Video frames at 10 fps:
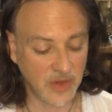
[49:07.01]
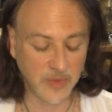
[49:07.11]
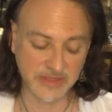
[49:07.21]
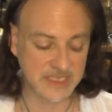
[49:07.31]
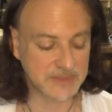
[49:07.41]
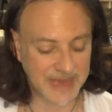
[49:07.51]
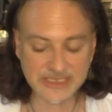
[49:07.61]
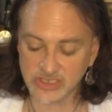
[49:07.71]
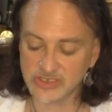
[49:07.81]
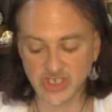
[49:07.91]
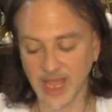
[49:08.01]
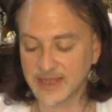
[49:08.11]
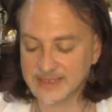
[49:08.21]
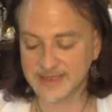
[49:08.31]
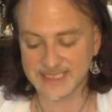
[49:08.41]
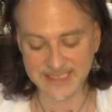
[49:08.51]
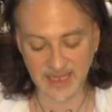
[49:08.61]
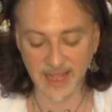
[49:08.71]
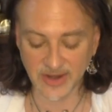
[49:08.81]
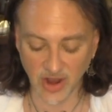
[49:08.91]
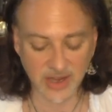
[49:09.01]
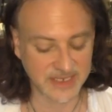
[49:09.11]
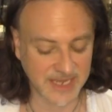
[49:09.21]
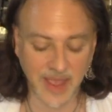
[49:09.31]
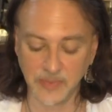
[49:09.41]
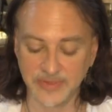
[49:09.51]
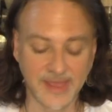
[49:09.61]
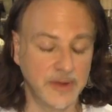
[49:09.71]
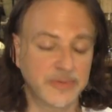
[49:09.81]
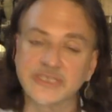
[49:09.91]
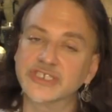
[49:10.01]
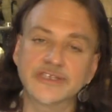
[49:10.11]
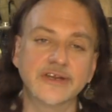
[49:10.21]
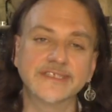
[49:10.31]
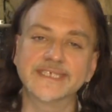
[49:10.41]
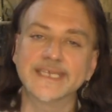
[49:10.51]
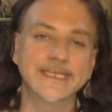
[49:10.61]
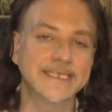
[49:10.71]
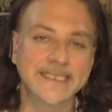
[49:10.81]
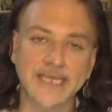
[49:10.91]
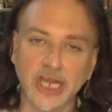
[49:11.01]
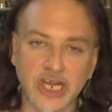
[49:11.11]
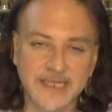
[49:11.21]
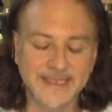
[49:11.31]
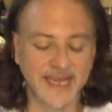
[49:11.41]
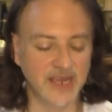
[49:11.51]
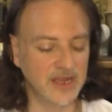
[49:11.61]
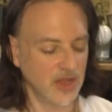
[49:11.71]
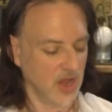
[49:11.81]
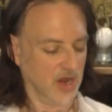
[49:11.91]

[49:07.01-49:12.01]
with this magical child and this knight archetype with that oppression card sitting in the heart there.